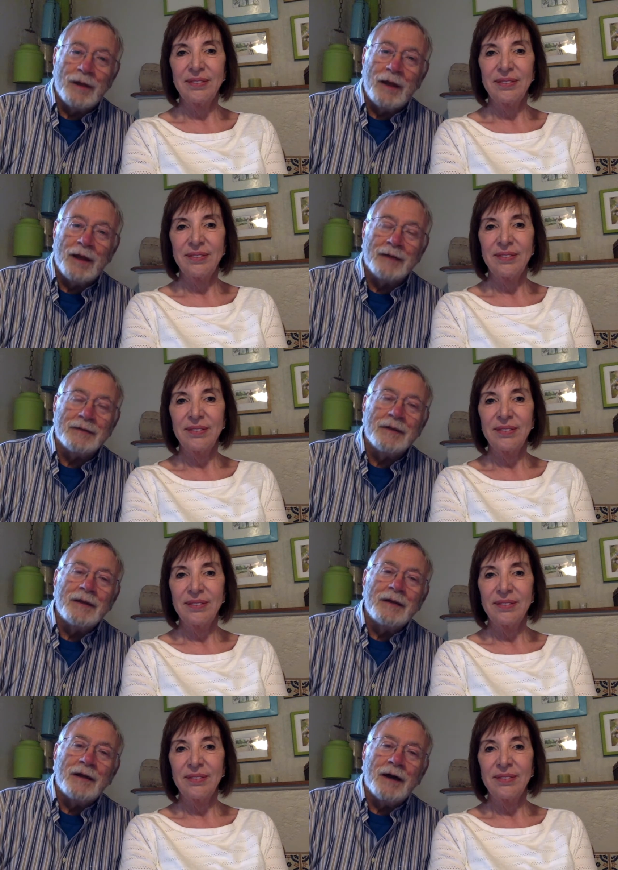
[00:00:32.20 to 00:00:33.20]
Speaker 1: and
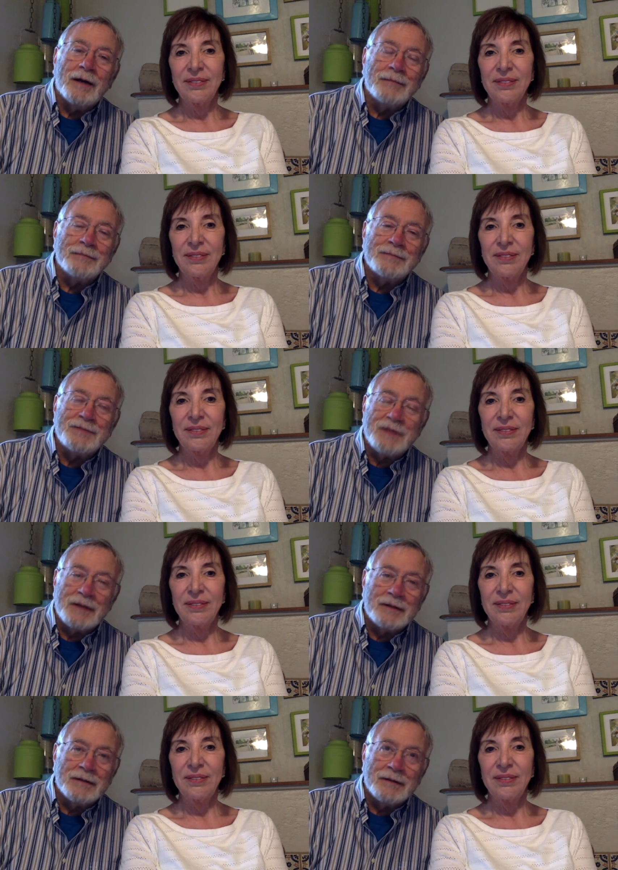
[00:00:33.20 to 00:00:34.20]

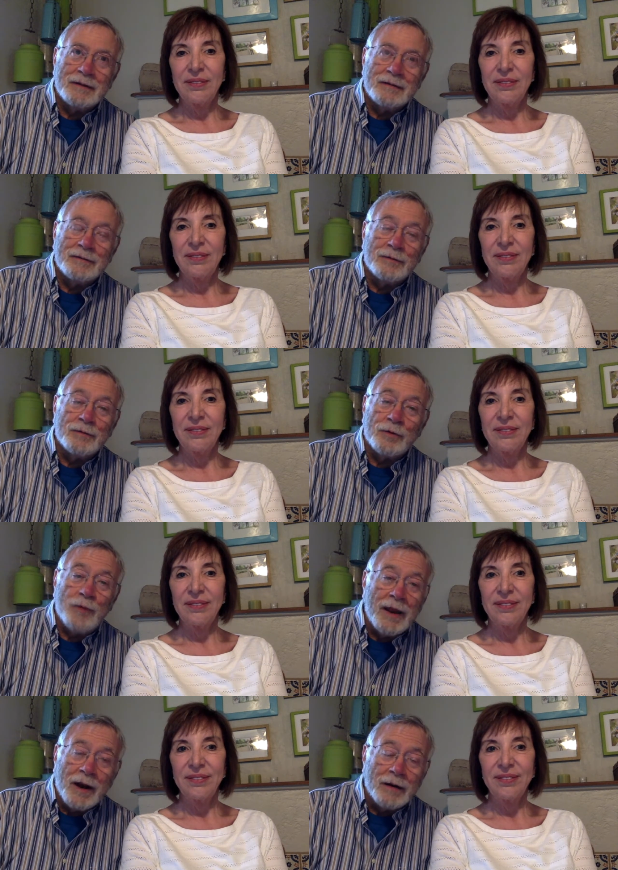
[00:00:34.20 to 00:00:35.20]
seeing the
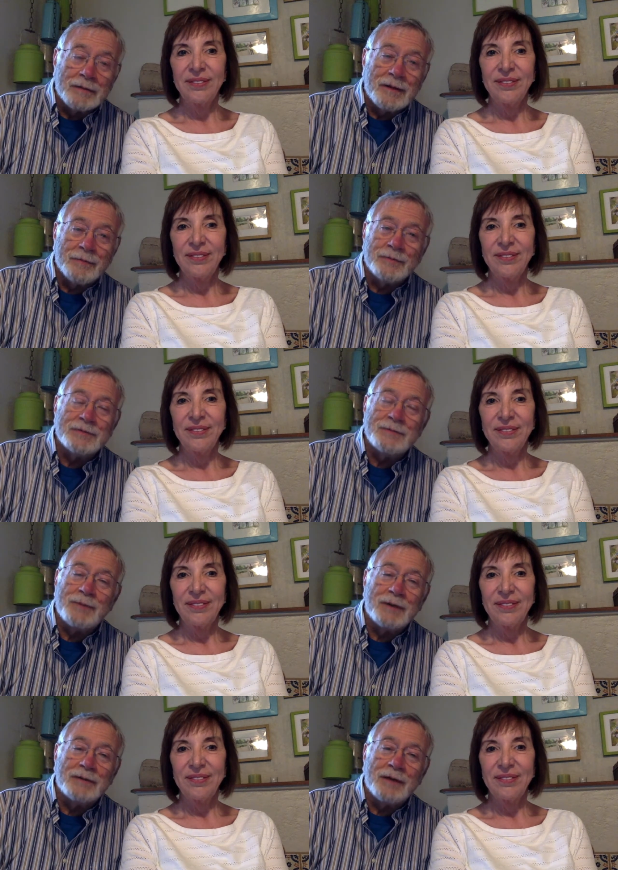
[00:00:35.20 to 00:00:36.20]
great art that was
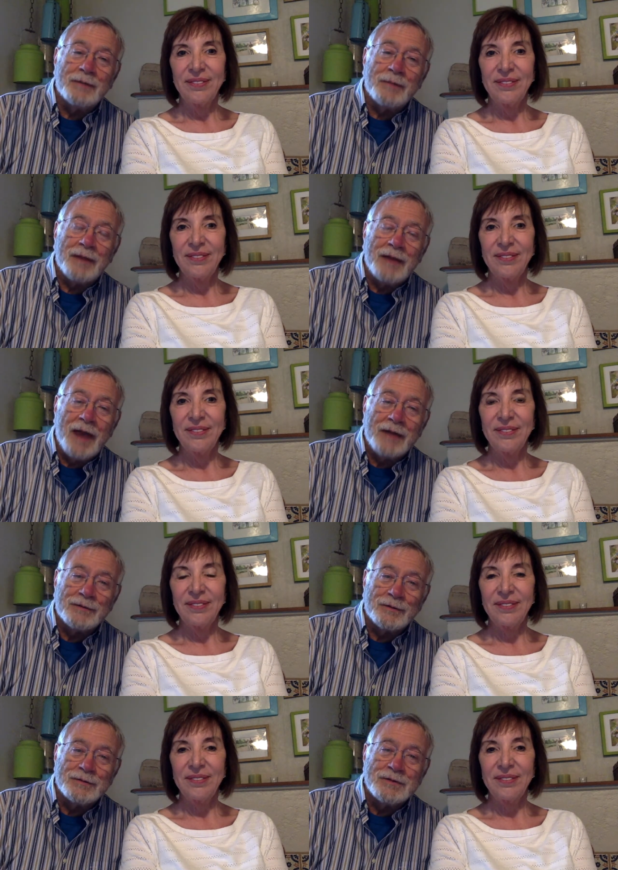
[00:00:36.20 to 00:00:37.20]
being done by the
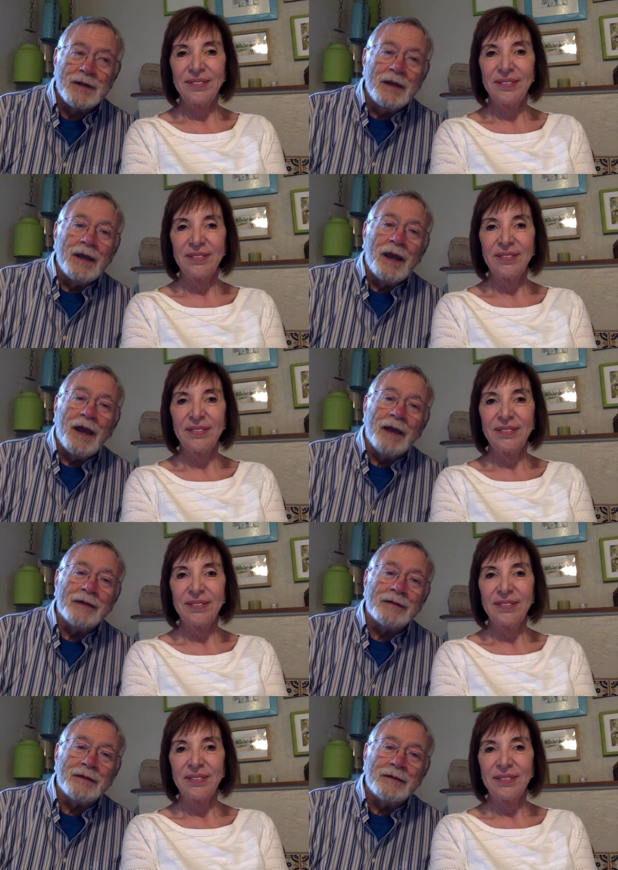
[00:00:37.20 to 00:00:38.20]
actors,
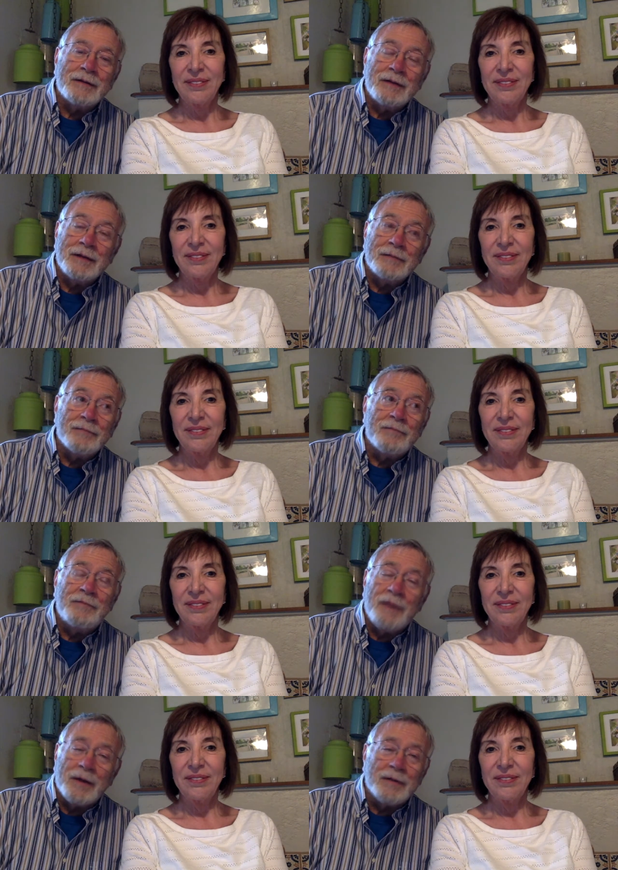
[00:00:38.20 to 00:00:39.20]
and the
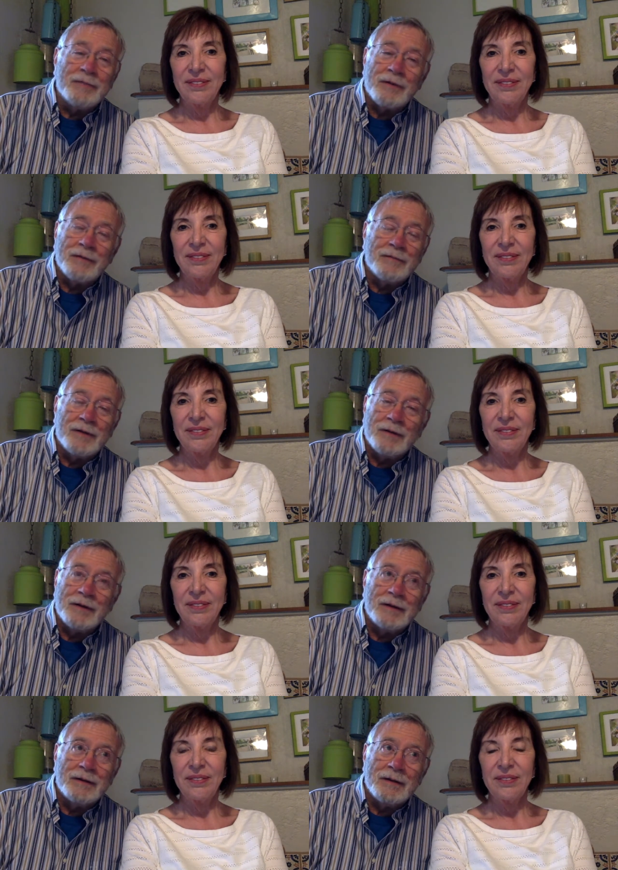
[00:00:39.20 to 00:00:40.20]
very, very,
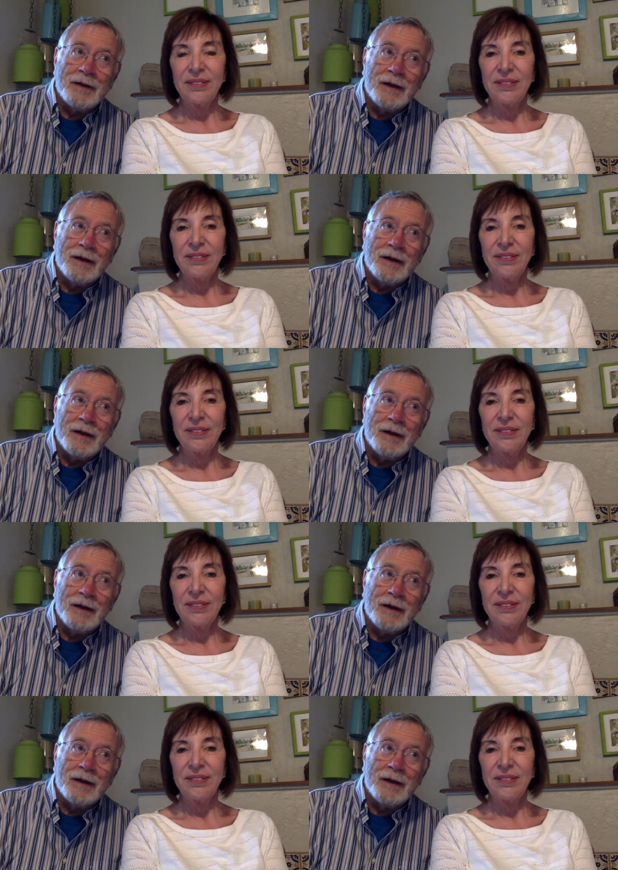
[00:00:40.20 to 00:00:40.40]
very